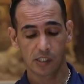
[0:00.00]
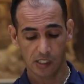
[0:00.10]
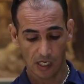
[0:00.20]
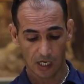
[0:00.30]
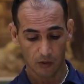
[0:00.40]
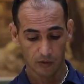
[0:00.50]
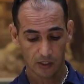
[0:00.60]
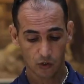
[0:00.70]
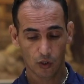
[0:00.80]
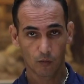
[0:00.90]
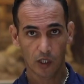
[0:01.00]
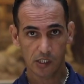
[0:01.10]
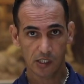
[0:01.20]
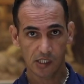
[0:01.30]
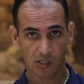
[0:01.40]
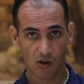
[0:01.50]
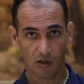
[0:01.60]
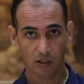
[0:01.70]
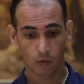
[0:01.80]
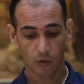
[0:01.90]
to see how the dome was designed